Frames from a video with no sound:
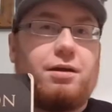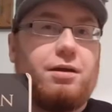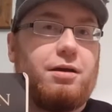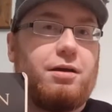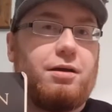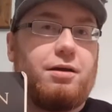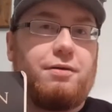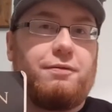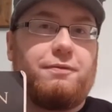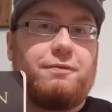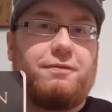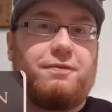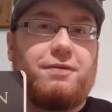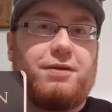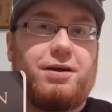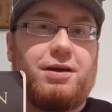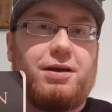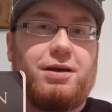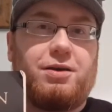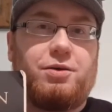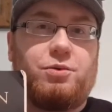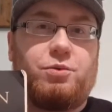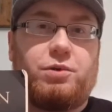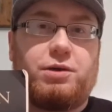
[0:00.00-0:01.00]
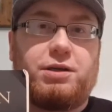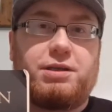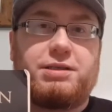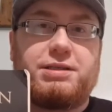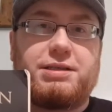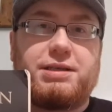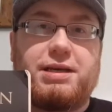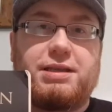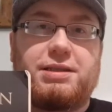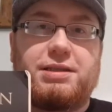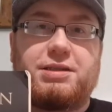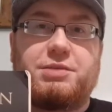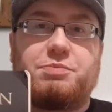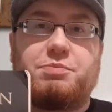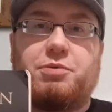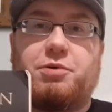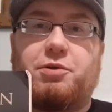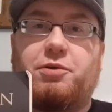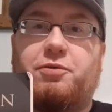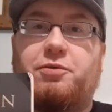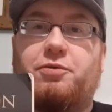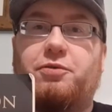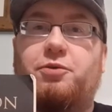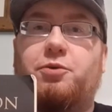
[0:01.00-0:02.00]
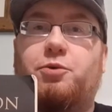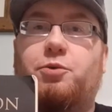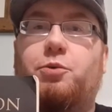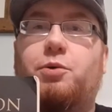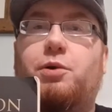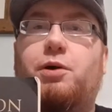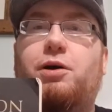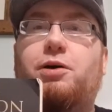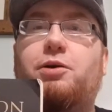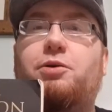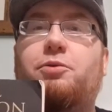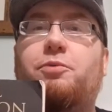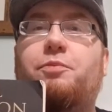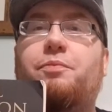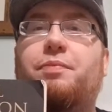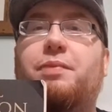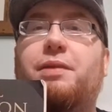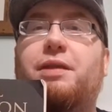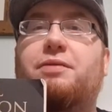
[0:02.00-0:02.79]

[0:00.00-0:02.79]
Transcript: I've wanted to get this book for a while,